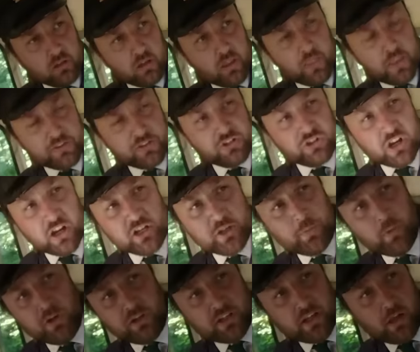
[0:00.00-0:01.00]
And there's a
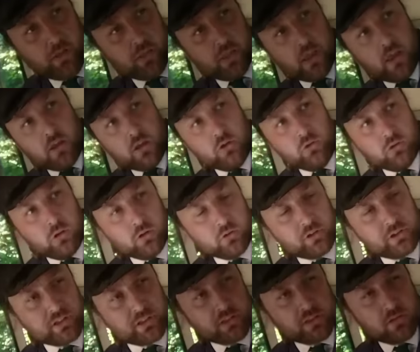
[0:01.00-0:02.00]
gentleman down there who
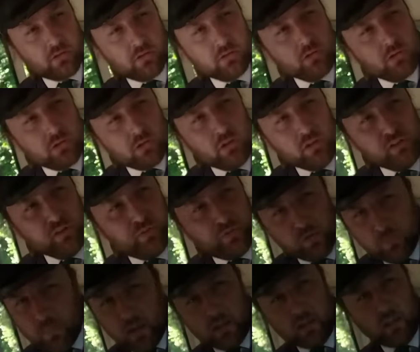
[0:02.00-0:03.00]
looks
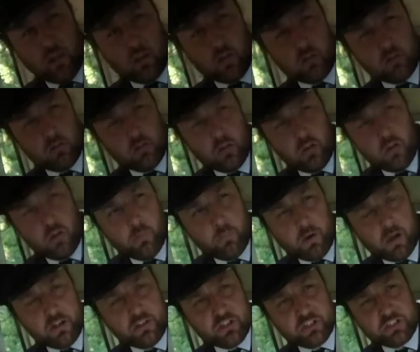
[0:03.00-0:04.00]
familiar, but
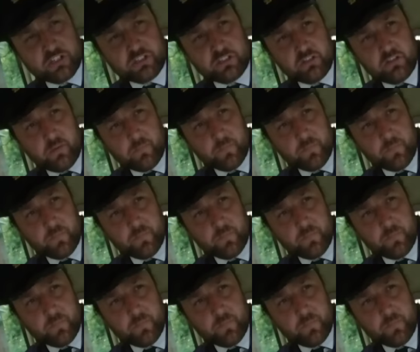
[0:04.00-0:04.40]
I just